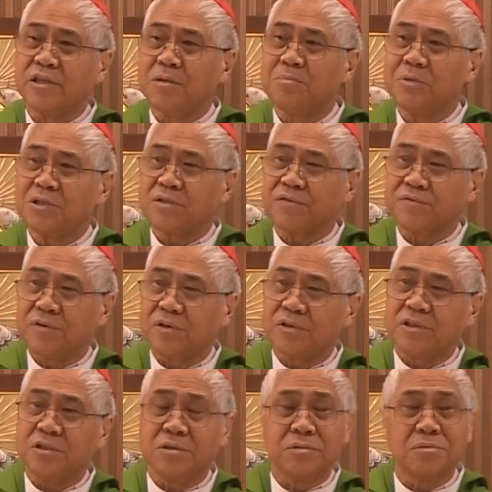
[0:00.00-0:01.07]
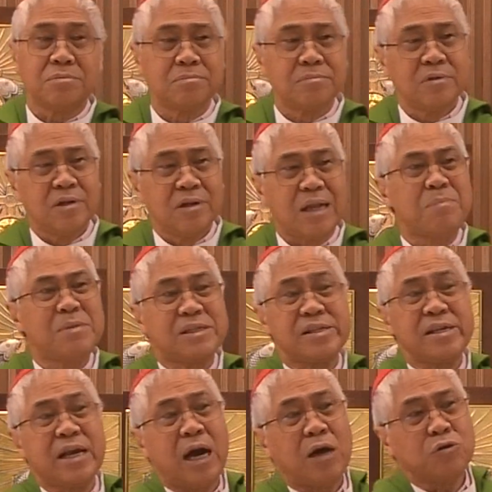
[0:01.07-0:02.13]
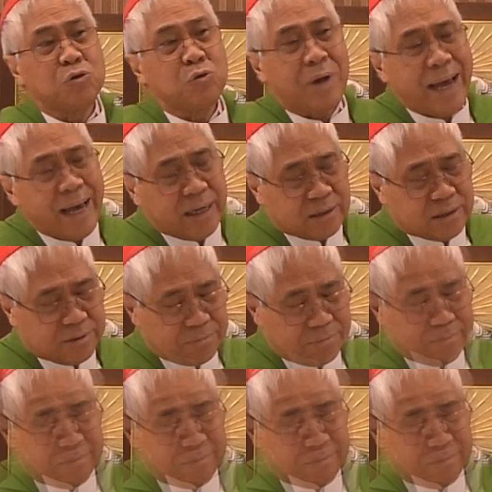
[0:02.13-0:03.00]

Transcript: image of God in you. Let me see how you act.